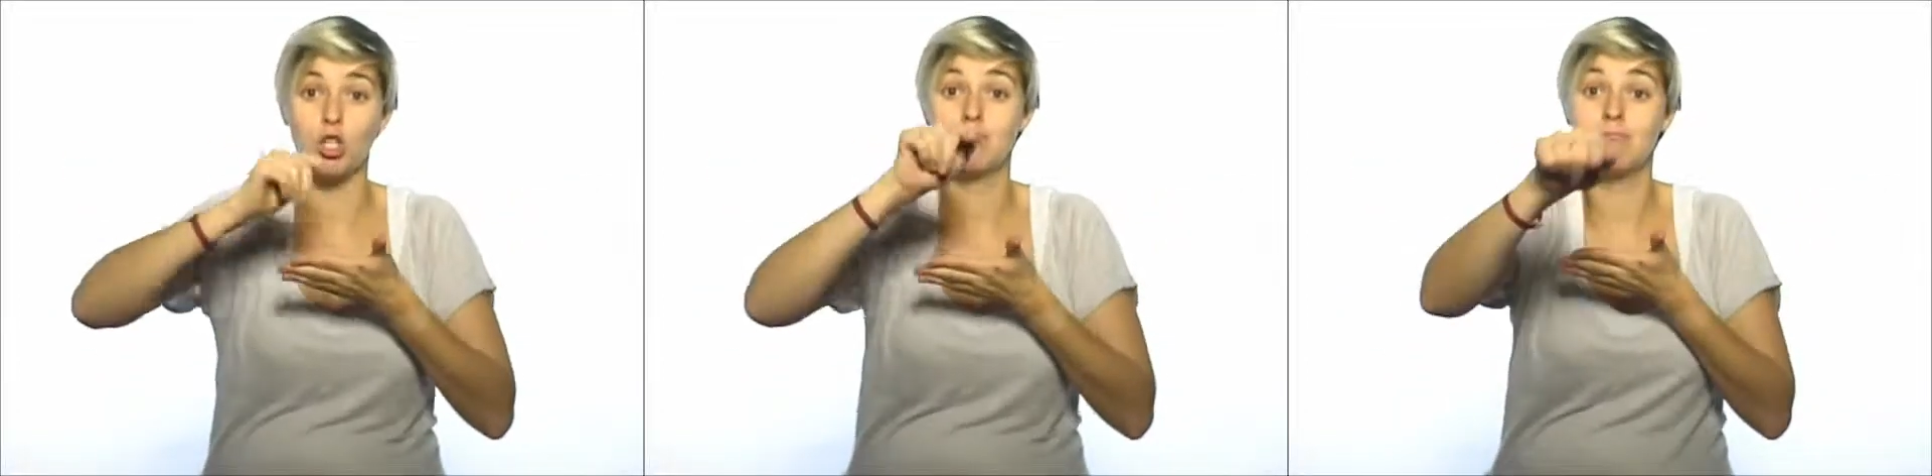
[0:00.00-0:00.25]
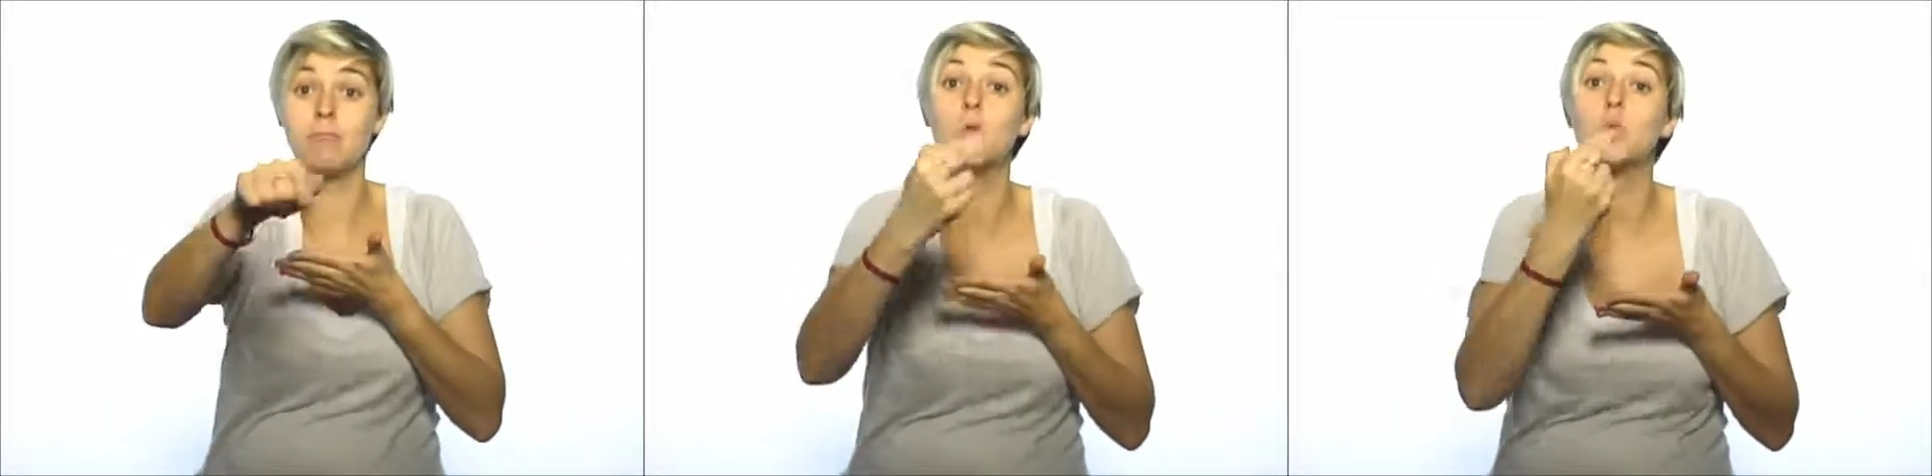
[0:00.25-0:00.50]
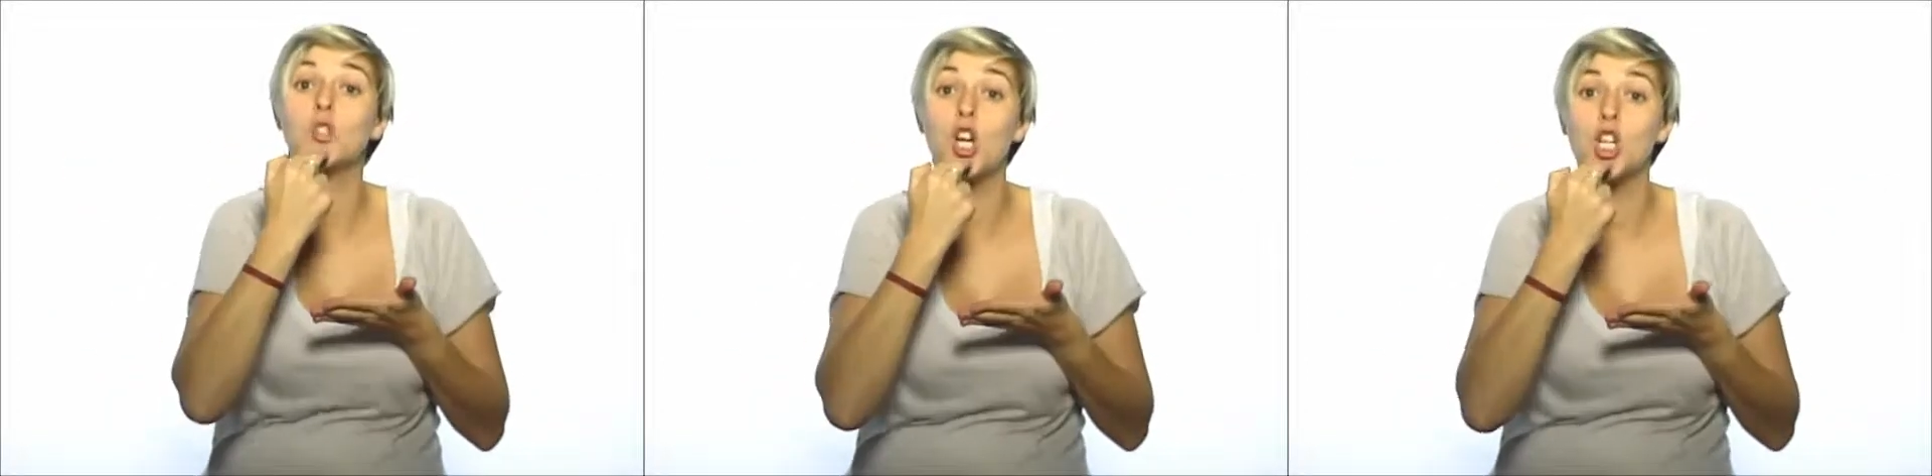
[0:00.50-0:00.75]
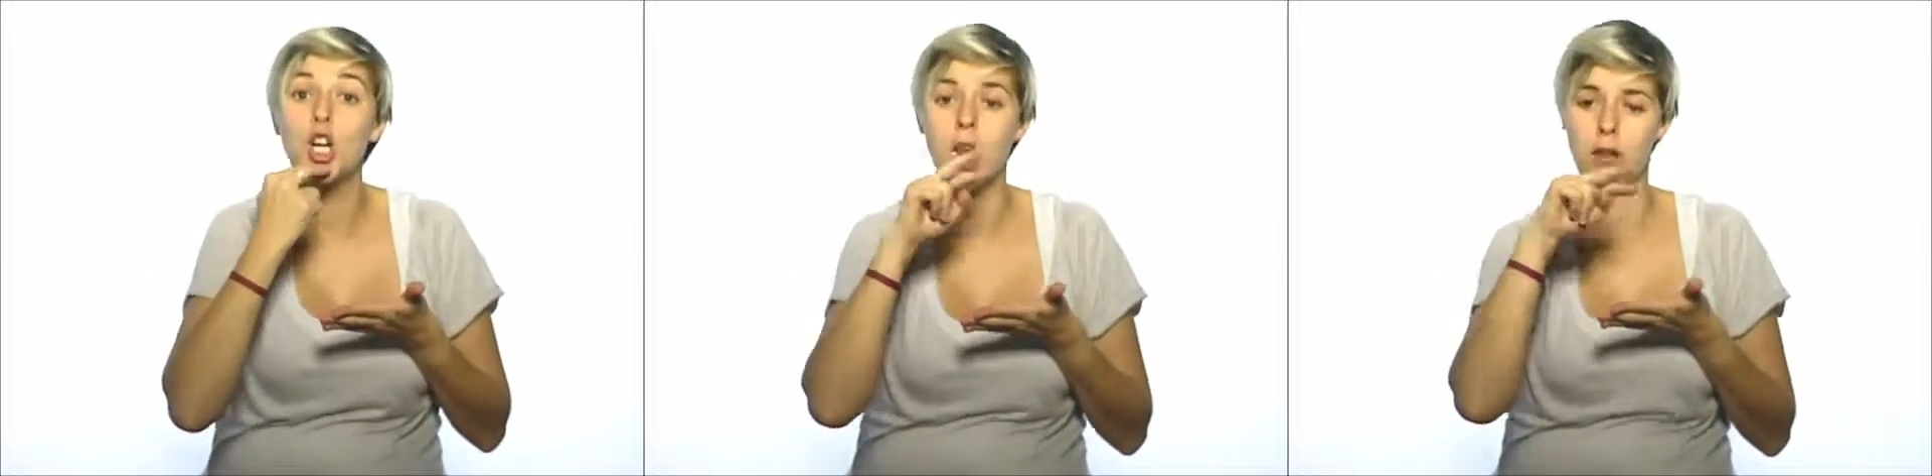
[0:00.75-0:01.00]
by
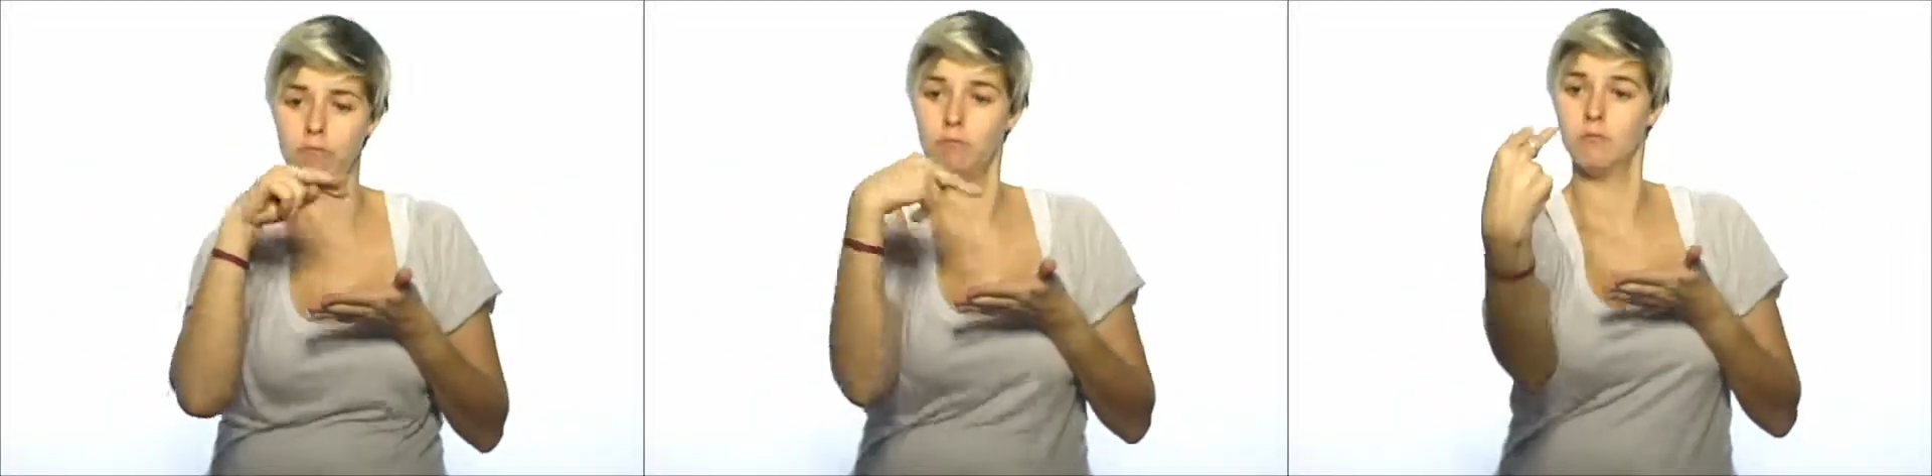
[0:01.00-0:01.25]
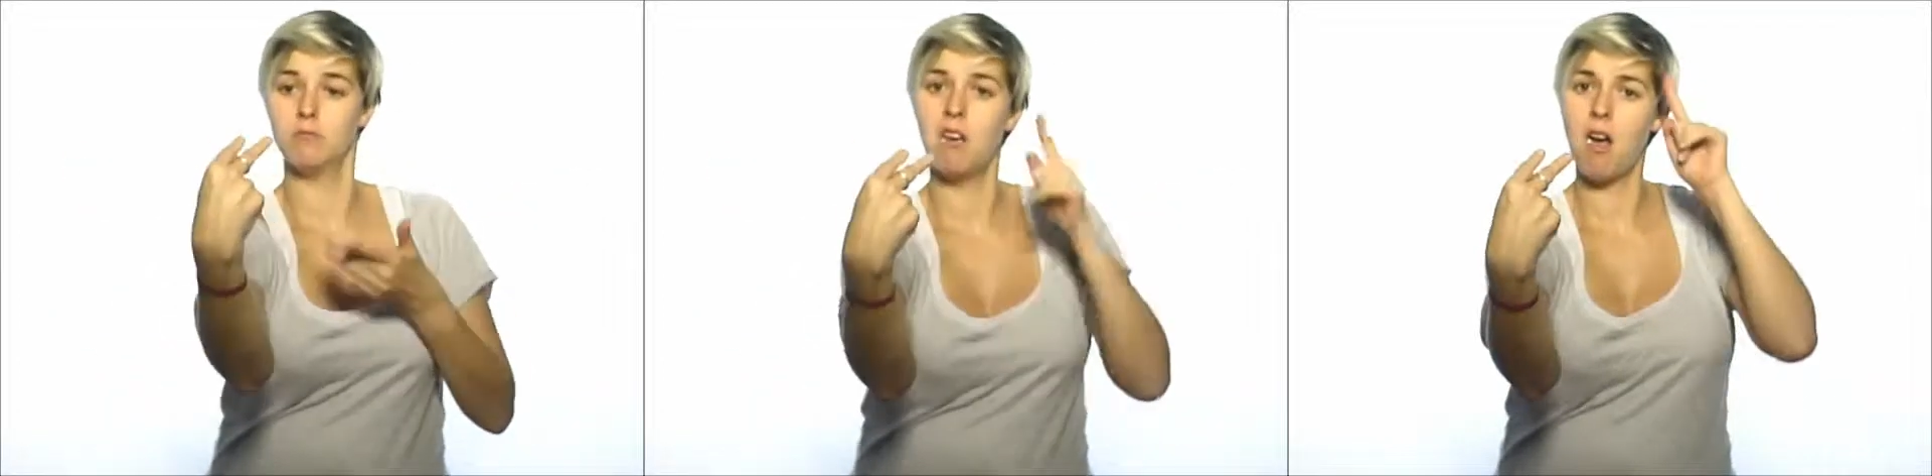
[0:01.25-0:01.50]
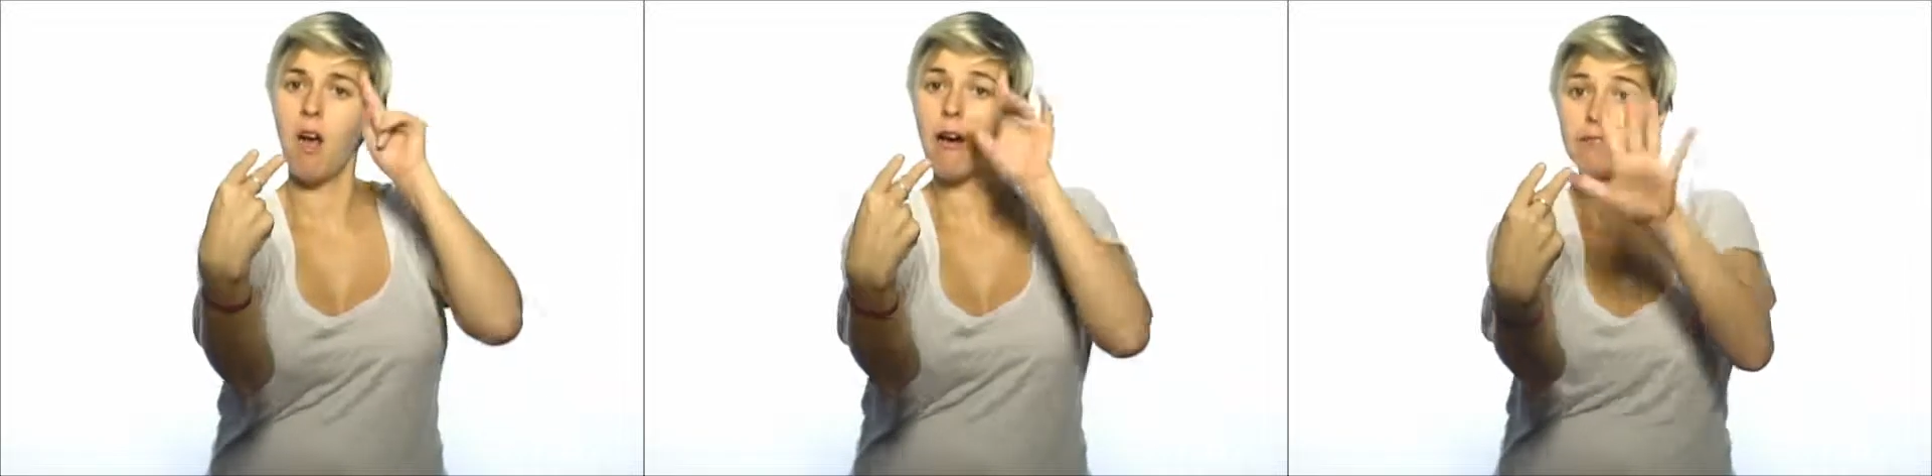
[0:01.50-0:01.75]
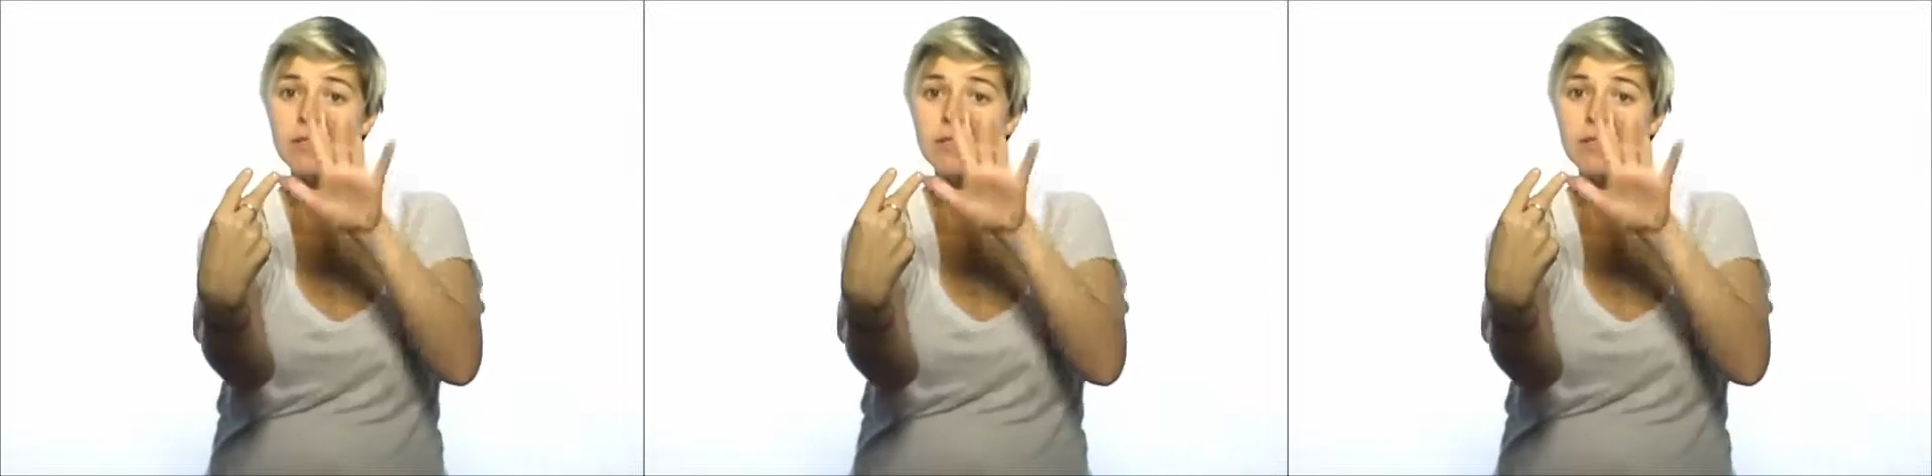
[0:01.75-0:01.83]
asking them feedbacks,